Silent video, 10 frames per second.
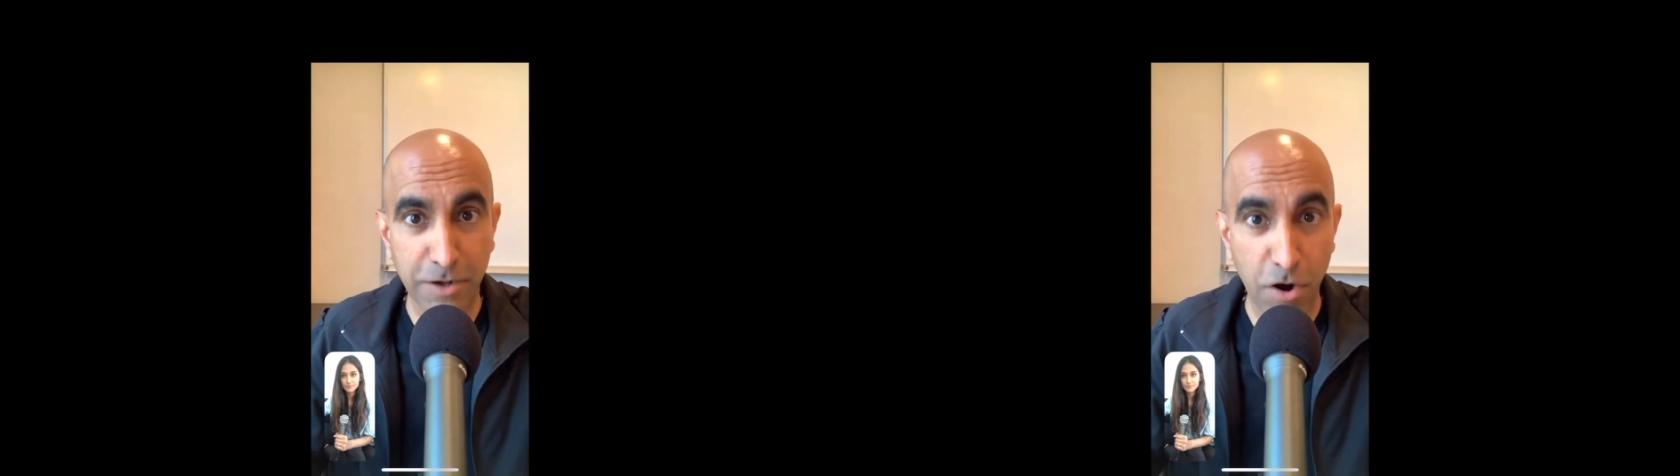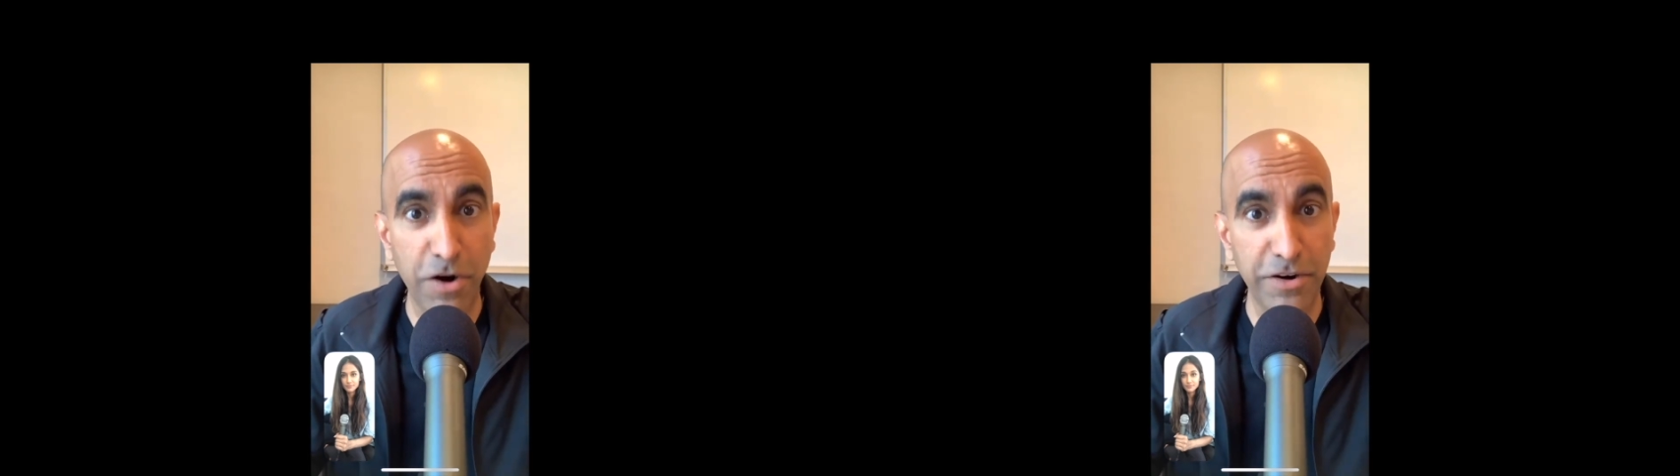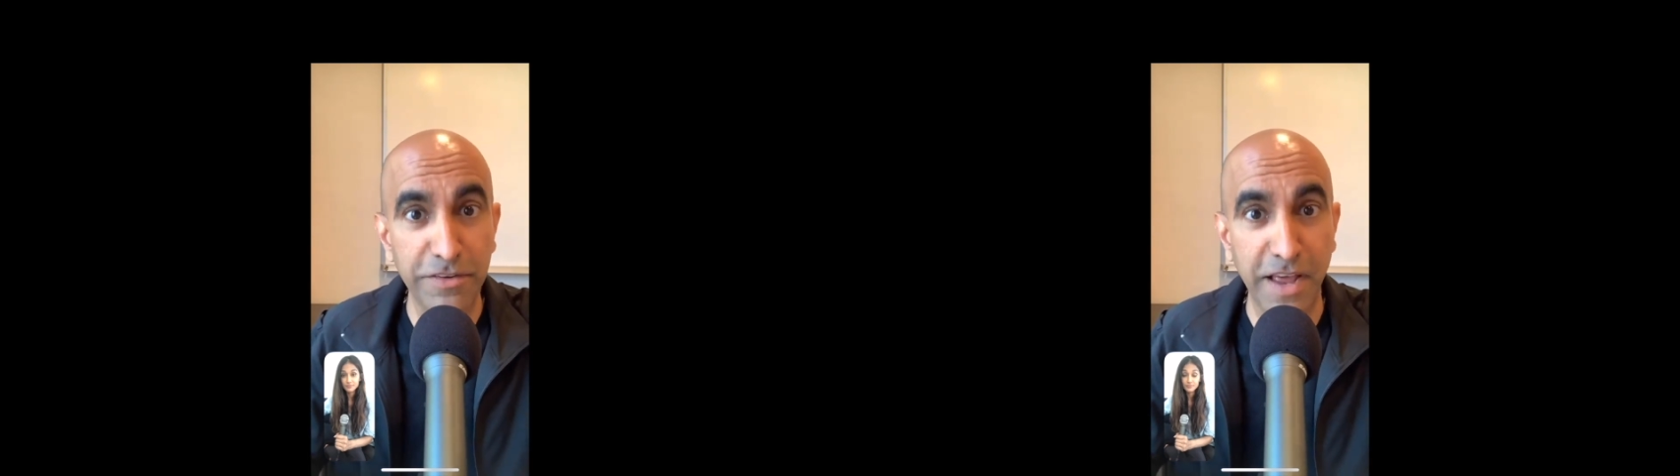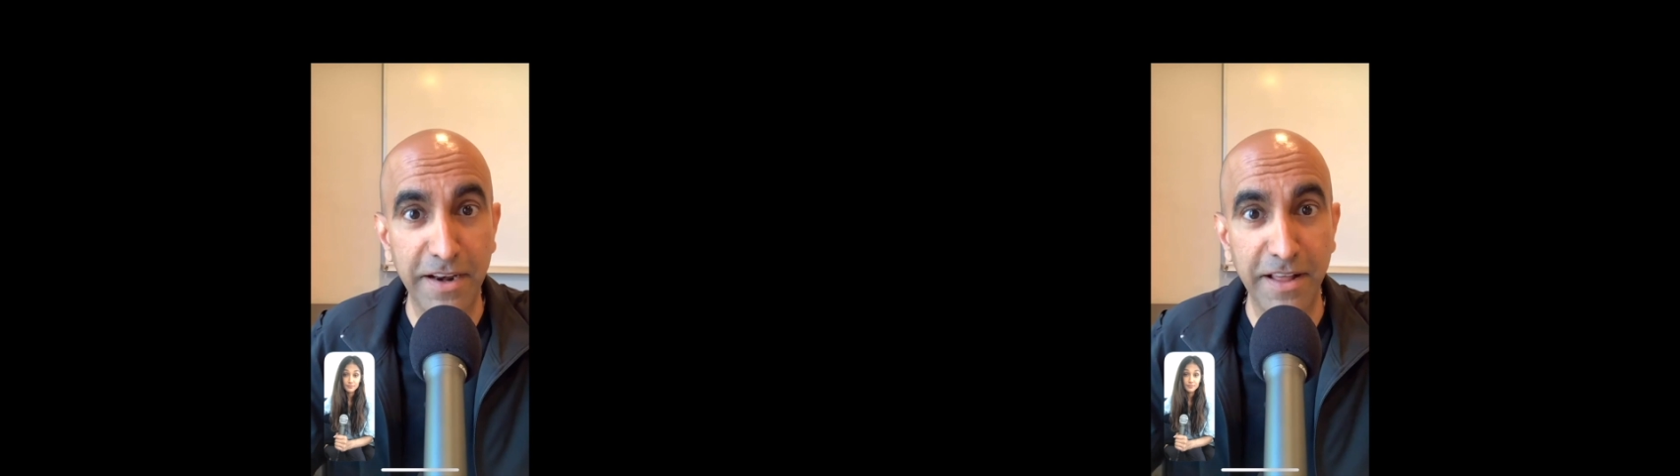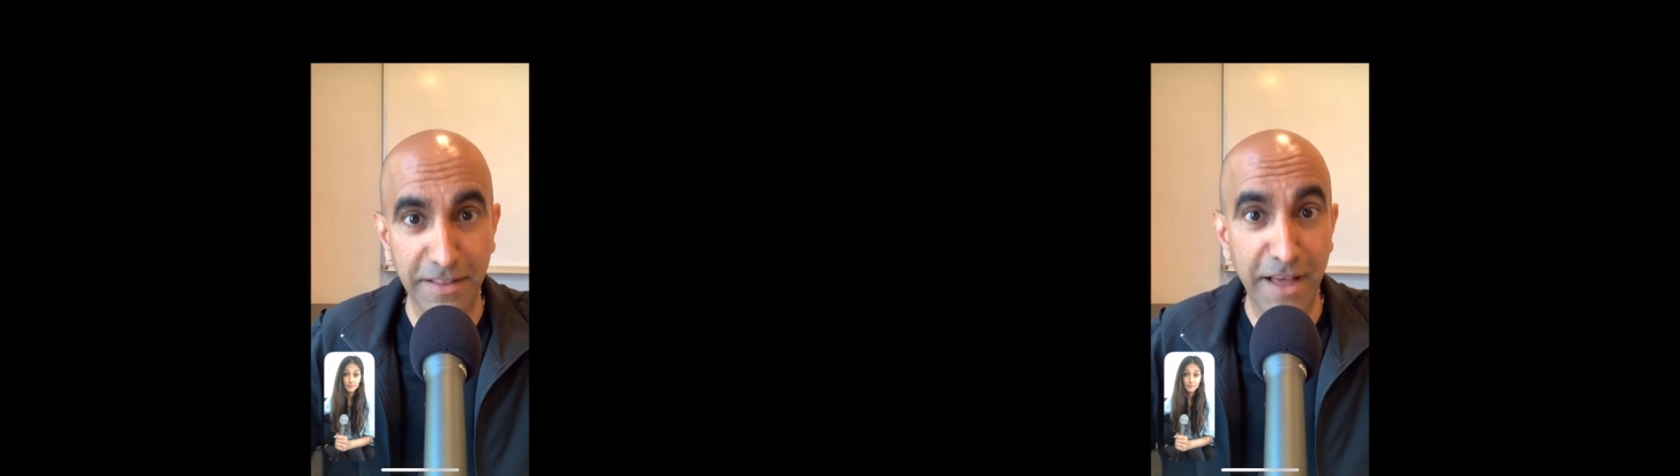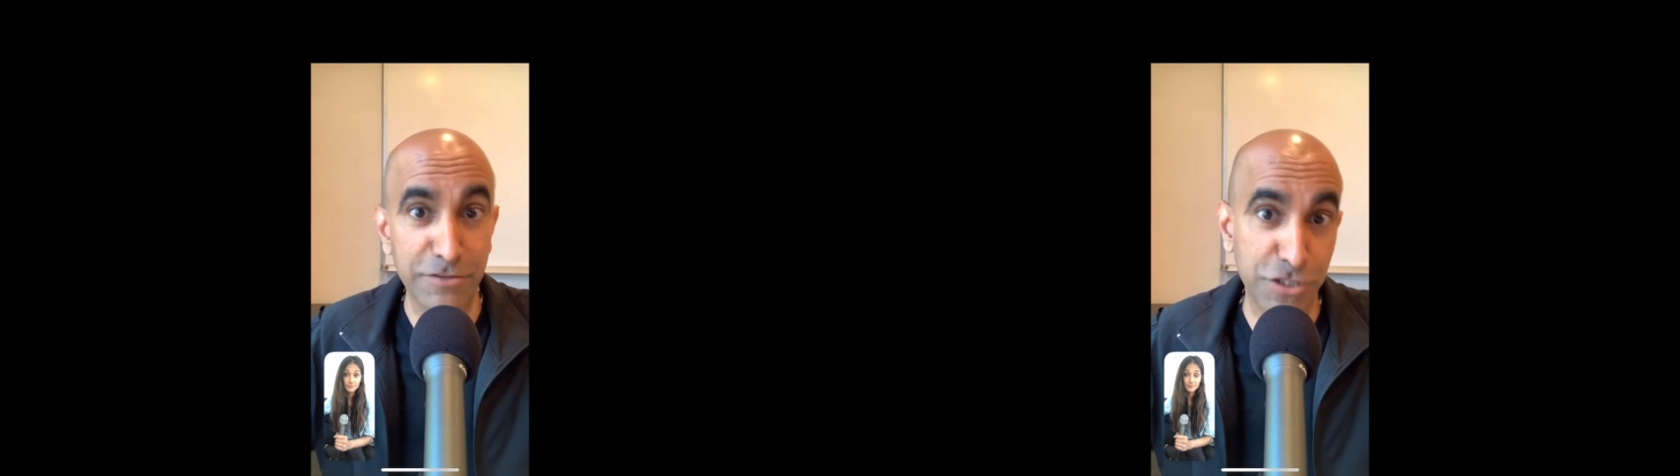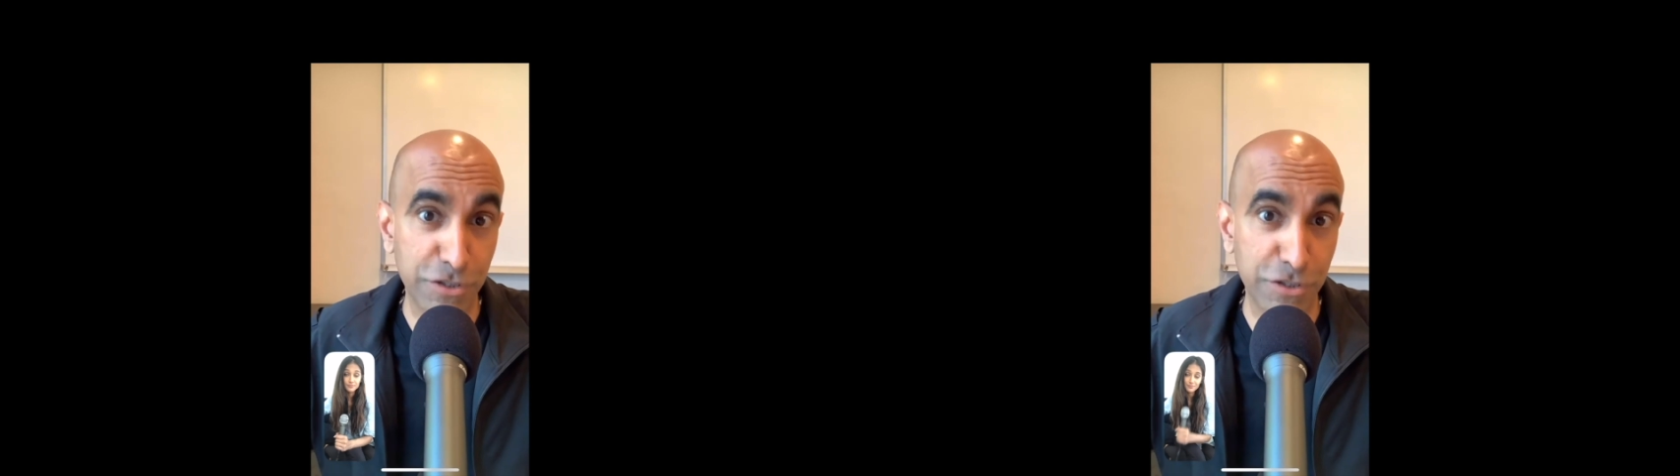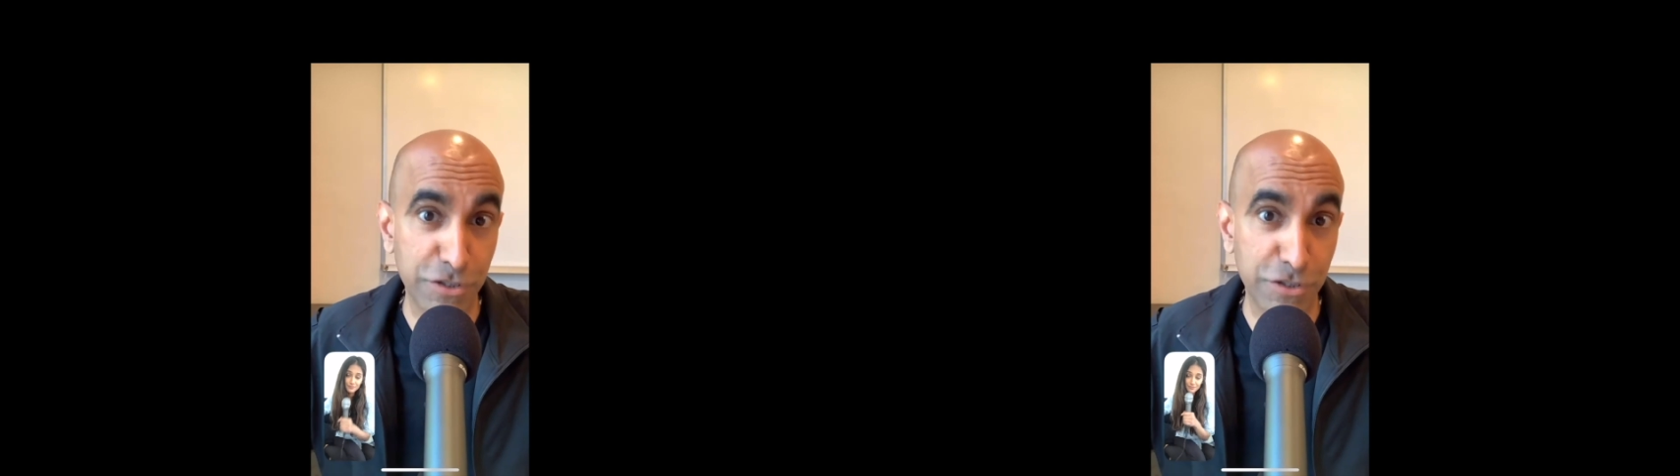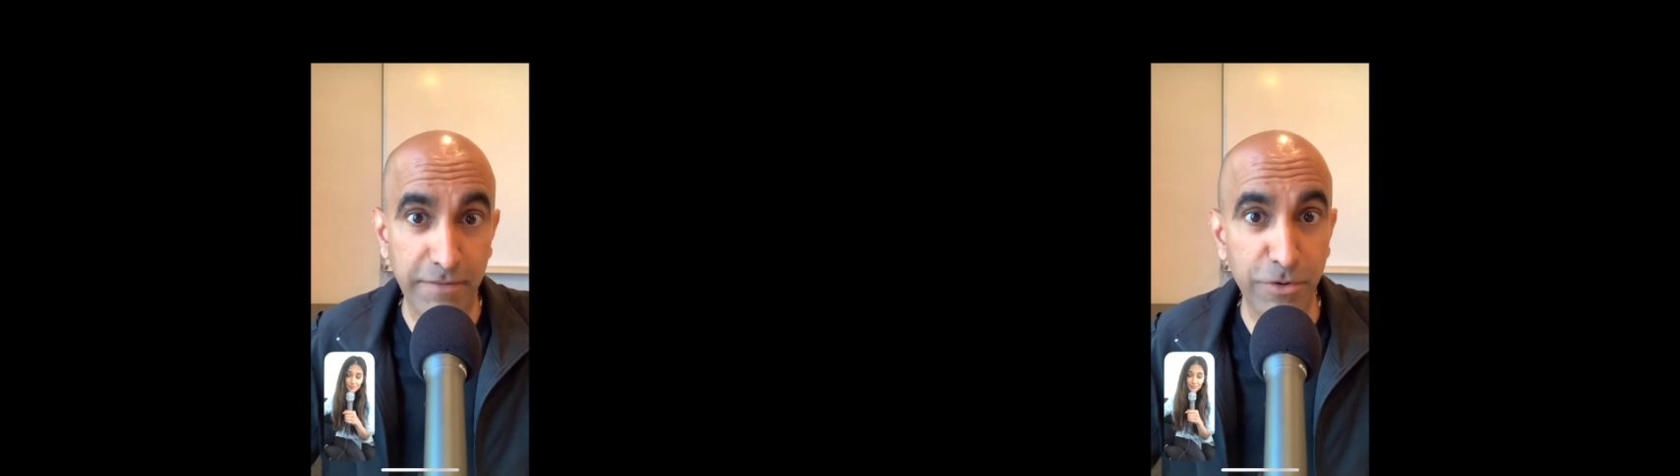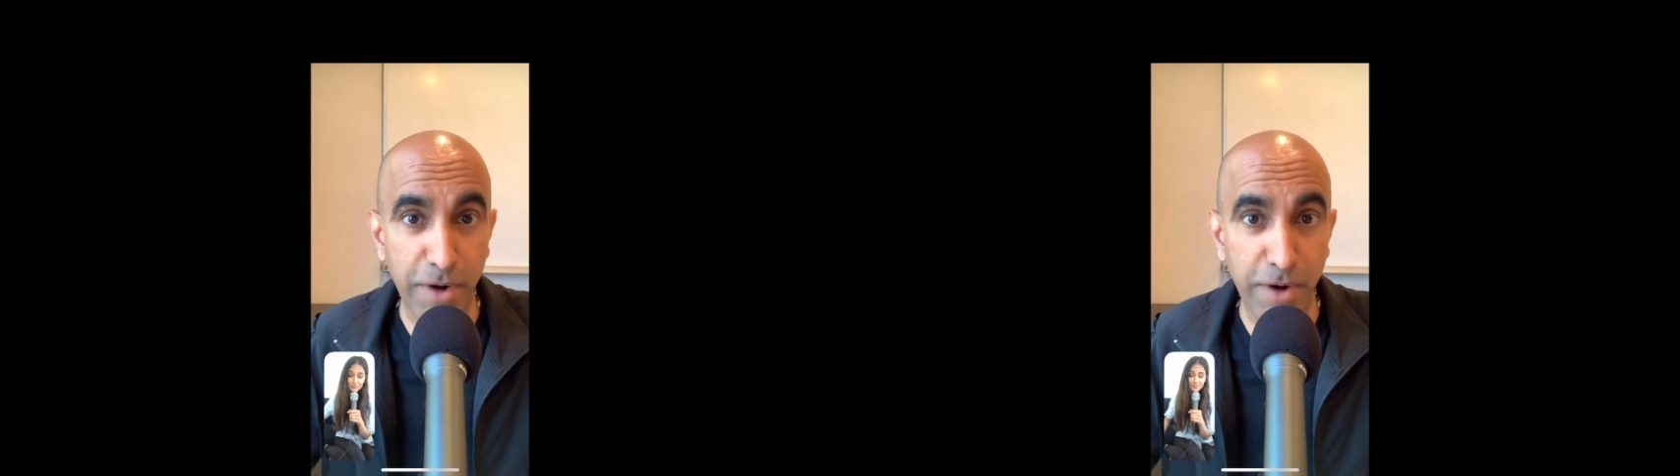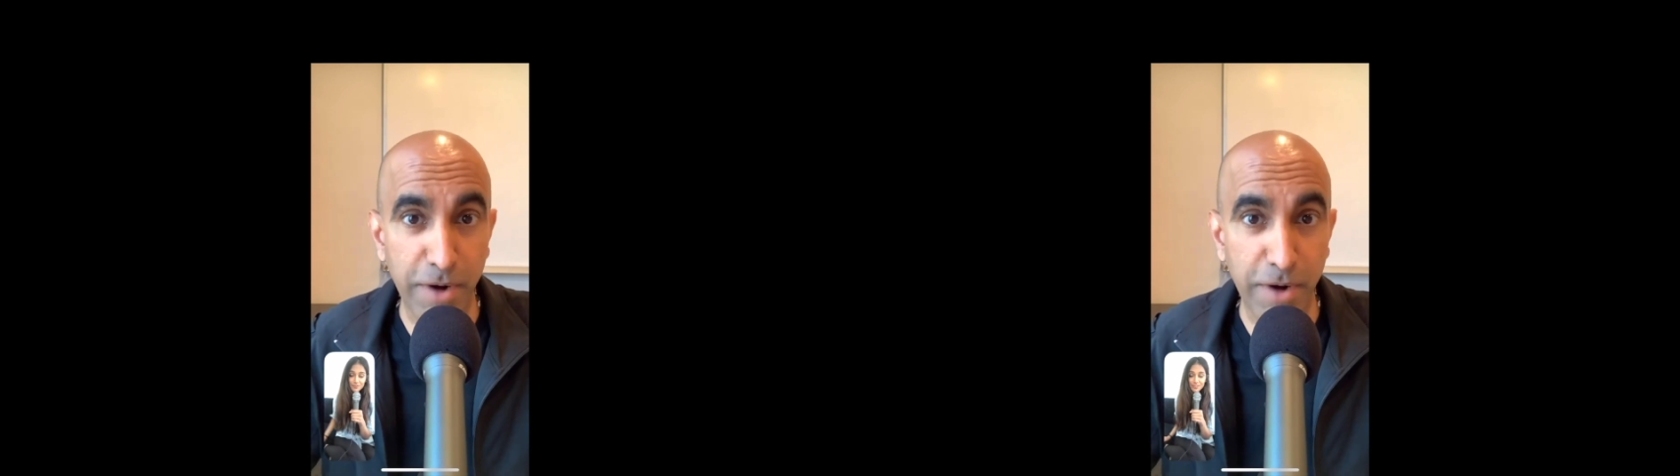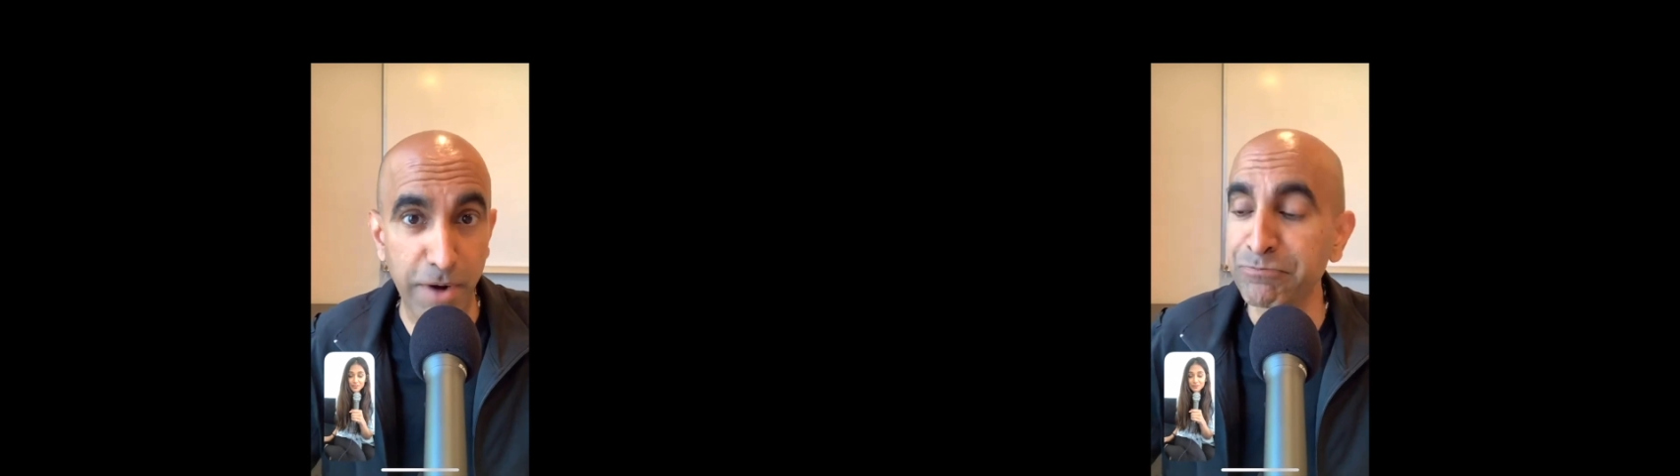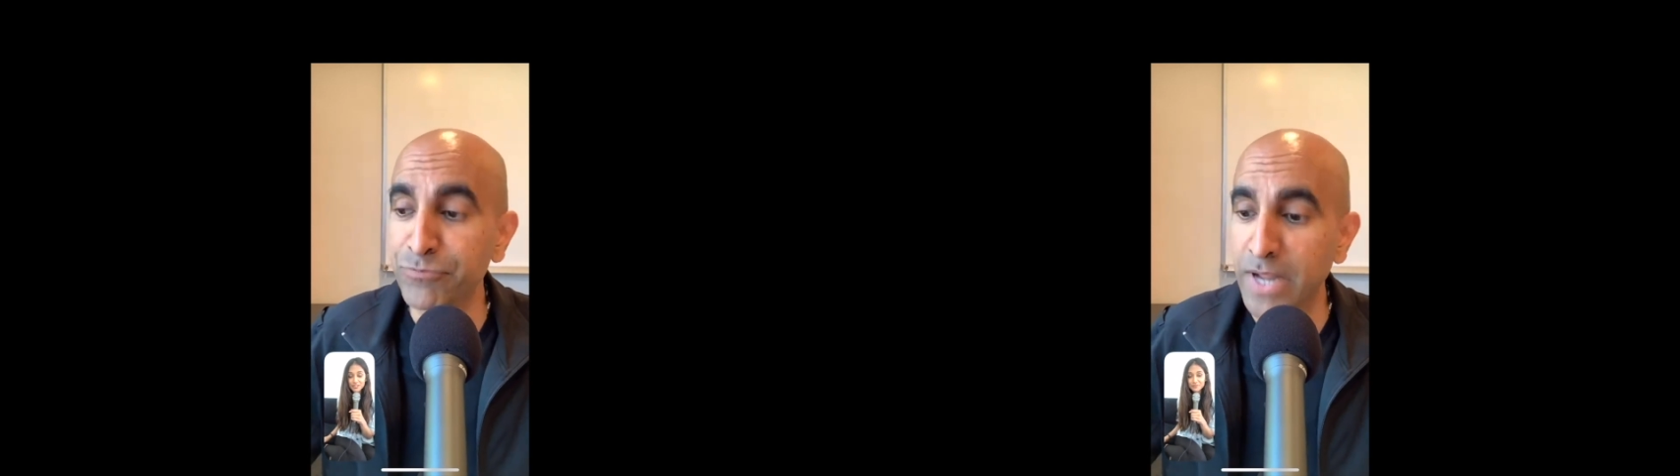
a card that allows you to travel around,